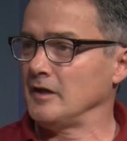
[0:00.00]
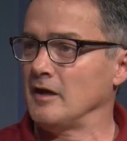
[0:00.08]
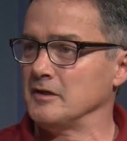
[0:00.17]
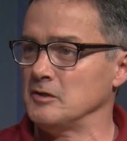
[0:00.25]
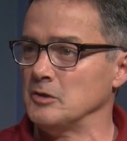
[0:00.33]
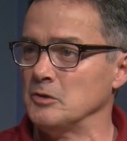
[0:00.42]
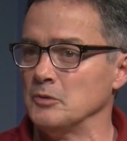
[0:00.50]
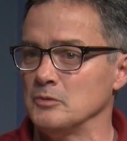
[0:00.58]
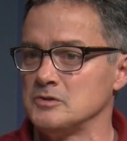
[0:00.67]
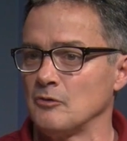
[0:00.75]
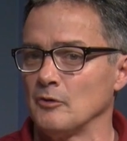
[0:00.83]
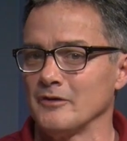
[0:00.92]
on you
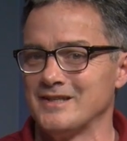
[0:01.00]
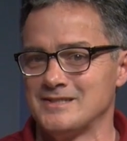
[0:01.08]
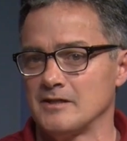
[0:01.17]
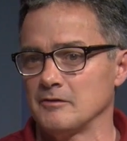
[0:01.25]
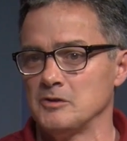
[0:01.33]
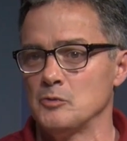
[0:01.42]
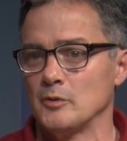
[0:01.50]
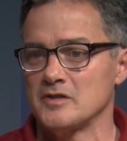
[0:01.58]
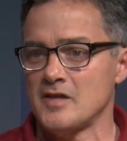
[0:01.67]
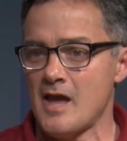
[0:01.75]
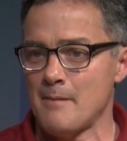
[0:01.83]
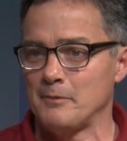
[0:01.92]
to really tell you
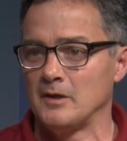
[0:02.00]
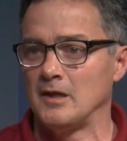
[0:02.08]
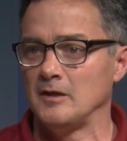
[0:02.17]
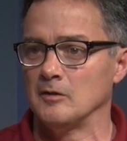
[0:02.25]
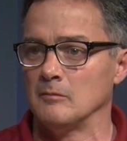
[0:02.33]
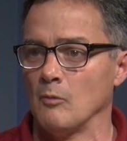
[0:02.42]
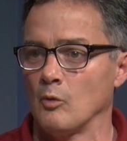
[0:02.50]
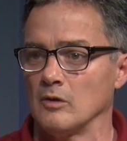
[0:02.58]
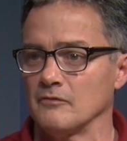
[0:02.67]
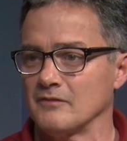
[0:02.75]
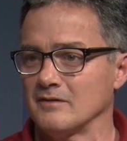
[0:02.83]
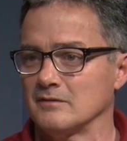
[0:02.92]
what's happening. You're more
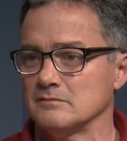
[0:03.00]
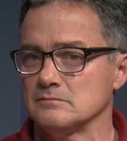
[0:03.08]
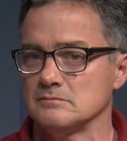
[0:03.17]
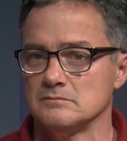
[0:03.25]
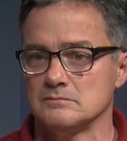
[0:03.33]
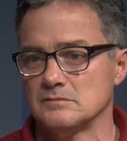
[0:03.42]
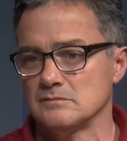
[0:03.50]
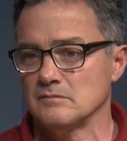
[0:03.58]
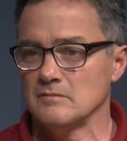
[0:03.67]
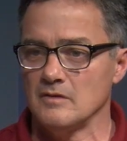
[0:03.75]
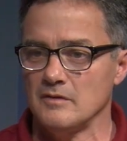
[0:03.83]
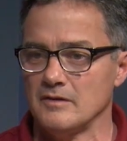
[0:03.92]
of
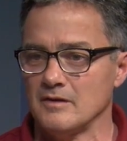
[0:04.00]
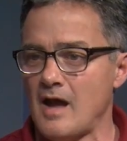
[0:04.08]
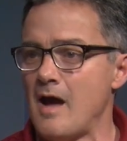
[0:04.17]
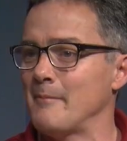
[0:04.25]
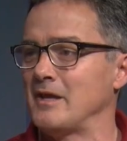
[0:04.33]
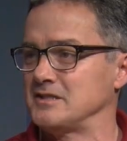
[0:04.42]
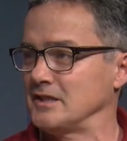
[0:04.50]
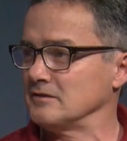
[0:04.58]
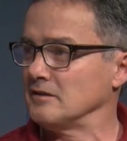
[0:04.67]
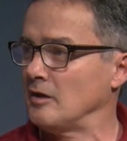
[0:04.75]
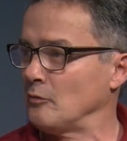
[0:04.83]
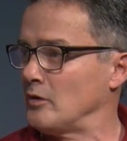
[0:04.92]

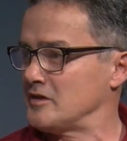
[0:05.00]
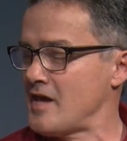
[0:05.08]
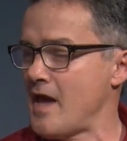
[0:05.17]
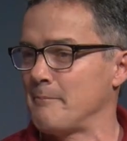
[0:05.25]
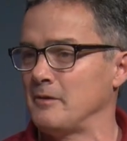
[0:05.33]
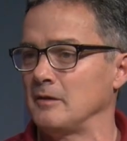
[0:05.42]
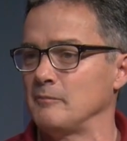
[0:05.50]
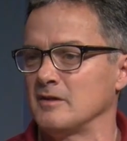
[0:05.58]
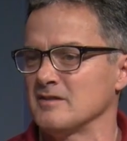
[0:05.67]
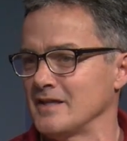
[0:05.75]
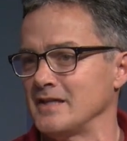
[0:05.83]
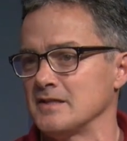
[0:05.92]
commenting on what's happening
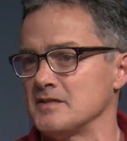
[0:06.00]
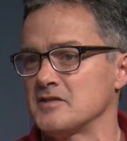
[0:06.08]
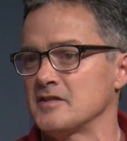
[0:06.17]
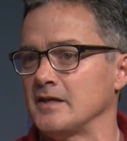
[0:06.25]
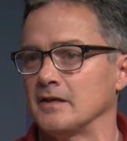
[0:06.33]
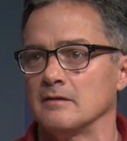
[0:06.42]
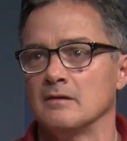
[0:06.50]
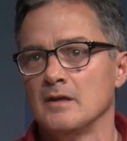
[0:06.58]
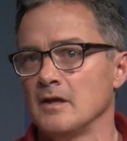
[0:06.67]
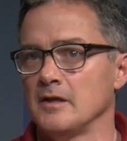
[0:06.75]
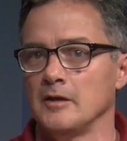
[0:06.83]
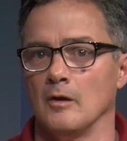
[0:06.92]
because they can see it.
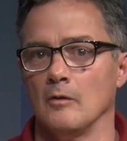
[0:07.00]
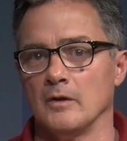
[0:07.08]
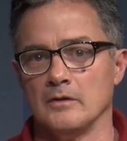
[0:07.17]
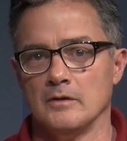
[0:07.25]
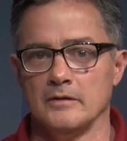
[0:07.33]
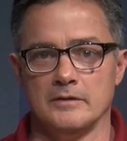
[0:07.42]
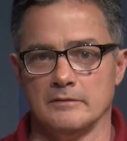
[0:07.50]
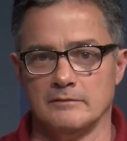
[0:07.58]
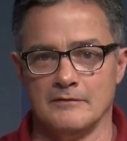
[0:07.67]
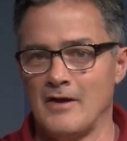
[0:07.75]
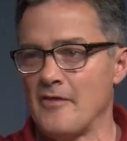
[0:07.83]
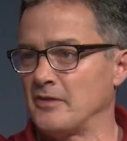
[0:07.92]
You know,
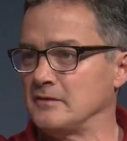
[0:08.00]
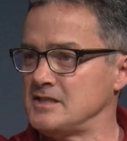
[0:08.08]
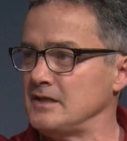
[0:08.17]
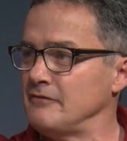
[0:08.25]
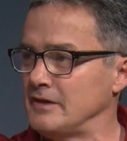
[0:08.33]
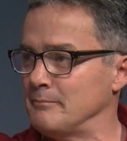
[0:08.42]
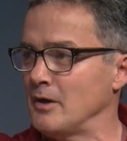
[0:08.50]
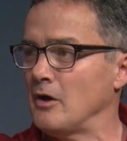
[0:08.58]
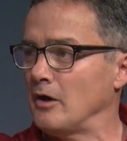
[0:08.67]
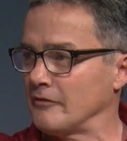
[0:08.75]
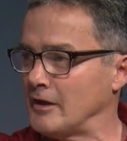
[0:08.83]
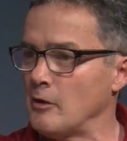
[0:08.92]
they've got the TV
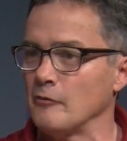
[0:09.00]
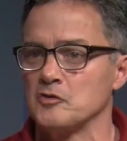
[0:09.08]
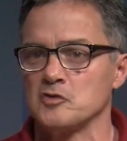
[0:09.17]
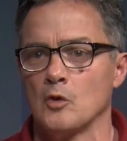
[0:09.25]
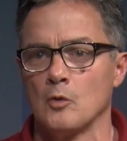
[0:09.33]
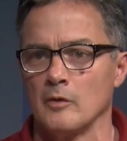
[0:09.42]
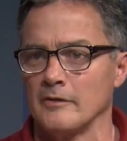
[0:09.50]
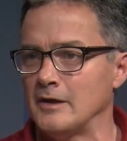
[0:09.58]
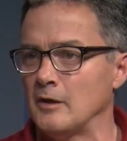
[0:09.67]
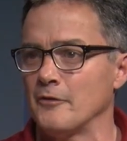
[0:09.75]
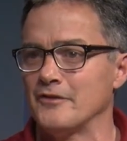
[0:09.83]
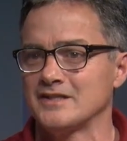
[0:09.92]
bug. They know the score. They
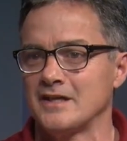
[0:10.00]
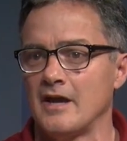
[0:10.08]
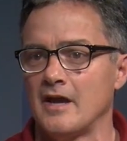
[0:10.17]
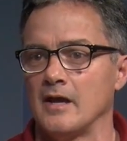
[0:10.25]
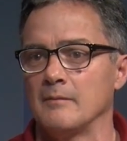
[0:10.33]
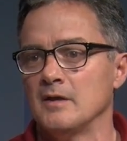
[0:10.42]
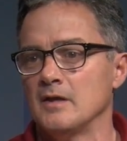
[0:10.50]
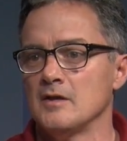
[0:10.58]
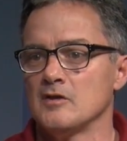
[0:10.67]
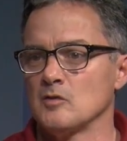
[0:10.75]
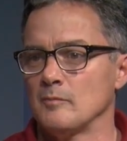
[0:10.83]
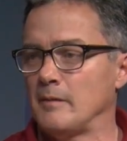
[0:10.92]
know the time.
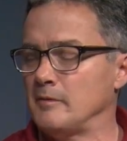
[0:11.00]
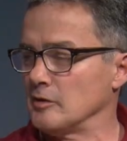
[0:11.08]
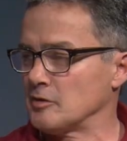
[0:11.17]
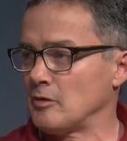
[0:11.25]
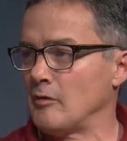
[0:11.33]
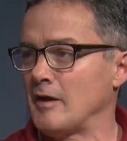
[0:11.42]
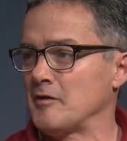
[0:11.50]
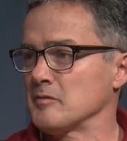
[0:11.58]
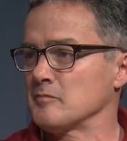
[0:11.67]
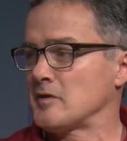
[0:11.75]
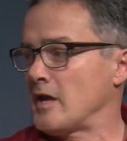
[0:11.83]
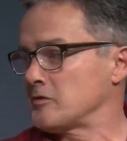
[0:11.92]
So maybe you're throwing out
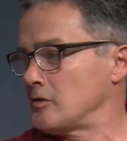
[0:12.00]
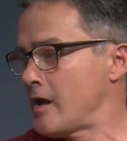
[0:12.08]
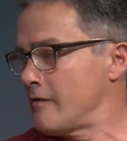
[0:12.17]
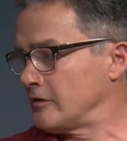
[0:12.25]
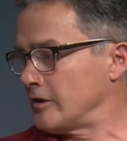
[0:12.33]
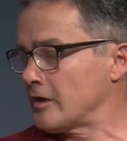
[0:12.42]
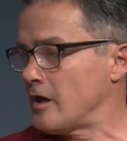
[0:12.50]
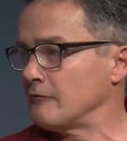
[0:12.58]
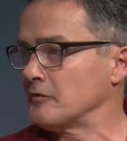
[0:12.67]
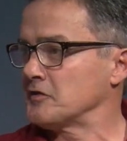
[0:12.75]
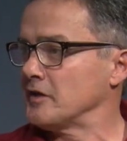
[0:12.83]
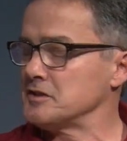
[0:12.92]
some stats. You're having a
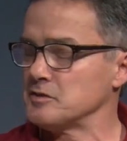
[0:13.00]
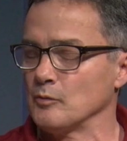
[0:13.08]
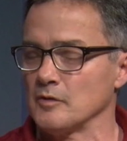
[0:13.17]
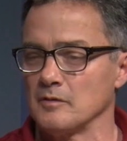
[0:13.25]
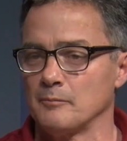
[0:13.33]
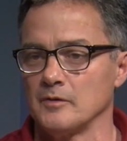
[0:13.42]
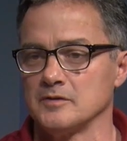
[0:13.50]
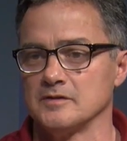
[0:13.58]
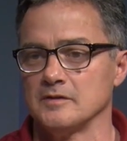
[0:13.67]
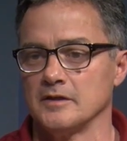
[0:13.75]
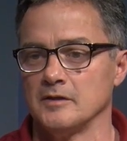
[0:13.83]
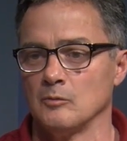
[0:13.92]
conversation with the
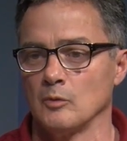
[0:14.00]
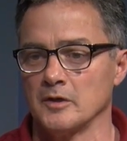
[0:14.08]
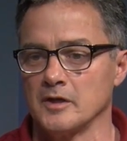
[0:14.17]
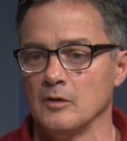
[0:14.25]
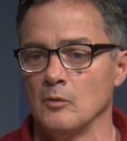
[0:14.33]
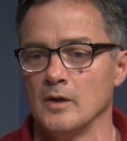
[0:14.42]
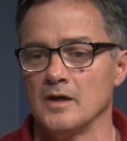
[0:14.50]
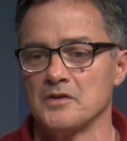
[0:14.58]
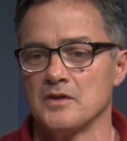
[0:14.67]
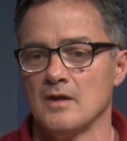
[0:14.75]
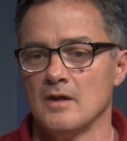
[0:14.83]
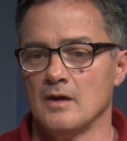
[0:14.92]
person that you're working
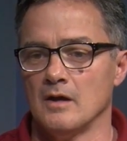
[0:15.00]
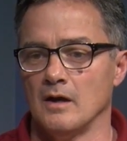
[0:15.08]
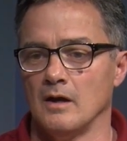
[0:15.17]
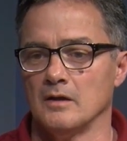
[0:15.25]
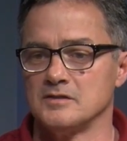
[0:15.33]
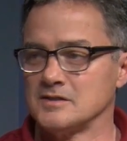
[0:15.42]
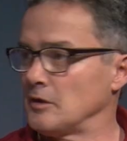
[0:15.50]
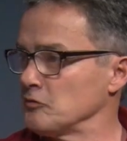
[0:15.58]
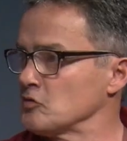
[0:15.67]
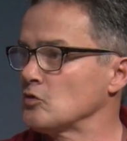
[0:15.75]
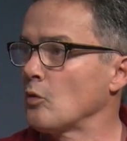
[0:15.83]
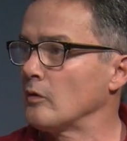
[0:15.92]
with to tell
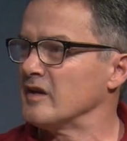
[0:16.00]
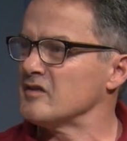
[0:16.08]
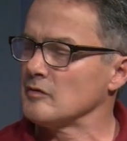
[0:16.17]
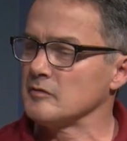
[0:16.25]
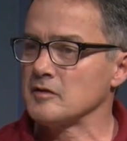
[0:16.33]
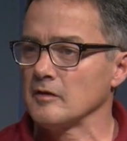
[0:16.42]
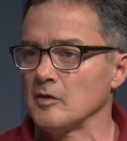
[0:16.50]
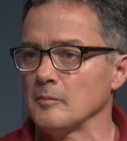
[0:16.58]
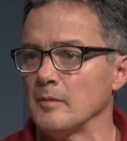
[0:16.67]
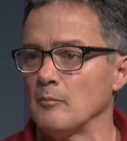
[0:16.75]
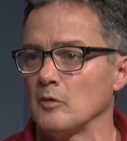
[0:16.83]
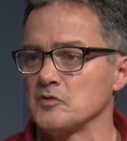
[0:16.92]
stories. So it's a little
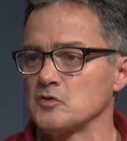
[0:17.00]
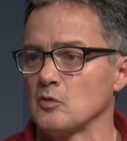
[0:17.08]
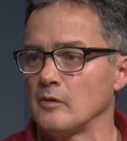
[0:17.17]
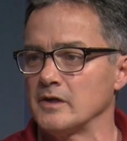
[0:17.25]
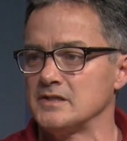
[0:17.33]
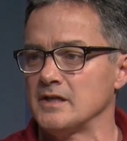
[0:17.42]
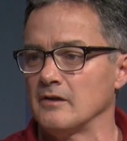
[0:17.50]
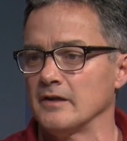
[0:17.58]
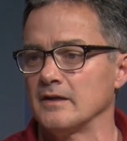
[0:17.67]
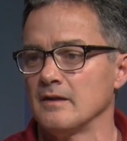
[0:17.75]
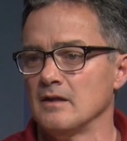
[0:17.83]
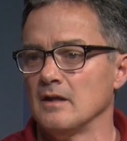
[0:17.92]
bit more
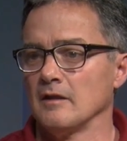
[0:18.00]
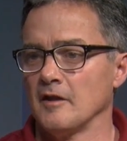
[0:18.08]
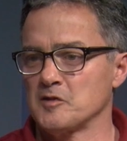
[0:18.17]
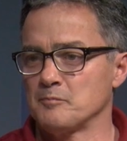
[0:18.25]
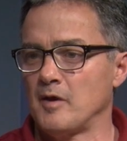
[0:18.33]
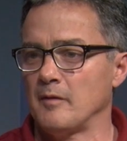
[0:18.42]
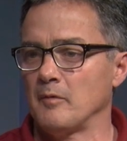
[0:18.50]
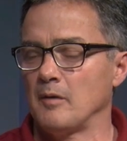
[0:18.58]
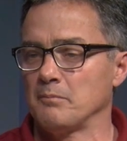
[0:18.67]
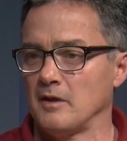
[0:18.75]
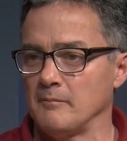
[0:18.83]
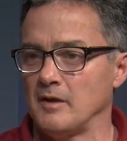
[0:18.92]
storytelling, less
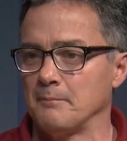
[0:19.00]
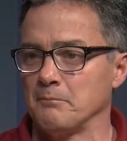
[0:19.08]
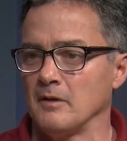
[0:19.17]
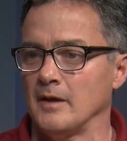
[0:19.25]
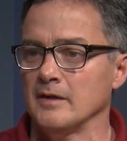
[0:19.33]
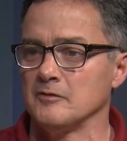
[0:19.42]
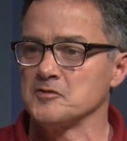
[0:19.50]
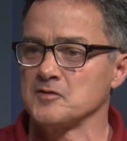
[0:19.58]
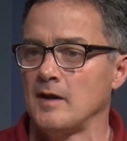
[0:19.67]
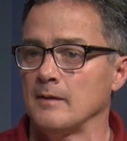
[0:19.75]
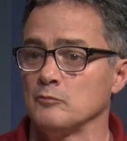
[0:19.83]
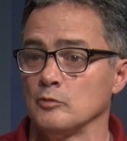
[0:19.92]
play-by-play. And there's
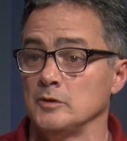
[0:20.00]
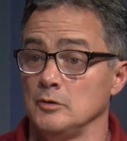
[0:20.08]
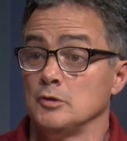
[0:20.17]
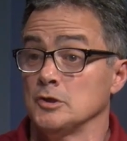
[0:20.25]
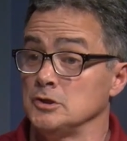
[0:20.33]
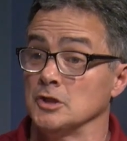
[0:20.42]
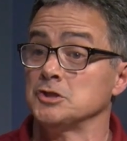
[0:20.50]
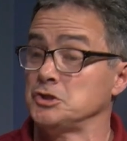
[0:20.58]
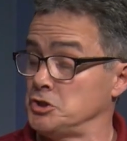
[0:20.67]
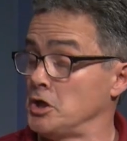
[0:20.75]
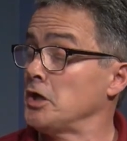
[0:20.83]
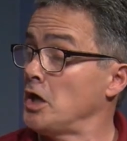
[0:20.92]
times when you can just
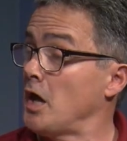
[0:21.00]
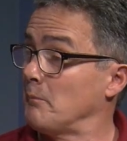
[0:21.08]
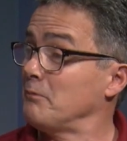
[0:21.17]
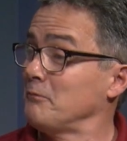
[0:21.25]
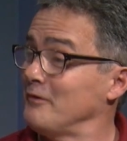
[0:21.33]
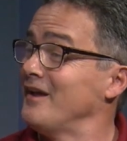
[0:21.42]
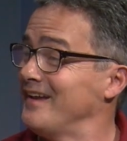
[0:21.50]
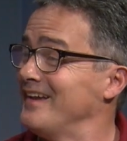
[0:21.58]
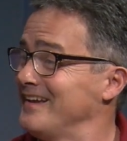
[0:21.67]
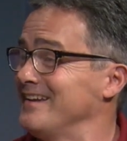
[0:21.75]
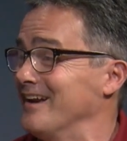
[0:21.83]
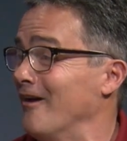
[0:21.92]
shut up.
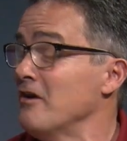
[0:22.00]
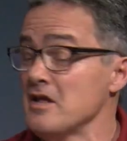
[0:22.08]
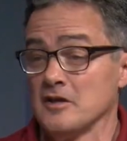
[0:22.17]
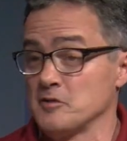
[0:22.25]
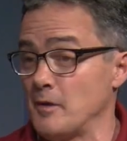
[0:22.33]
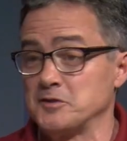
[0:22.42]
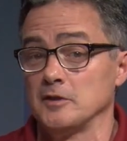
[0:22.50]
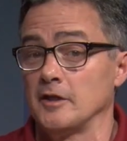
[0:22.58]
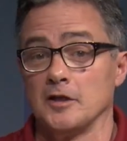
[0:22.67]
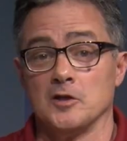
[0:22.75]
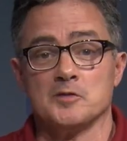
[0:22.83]
You know, especially like in a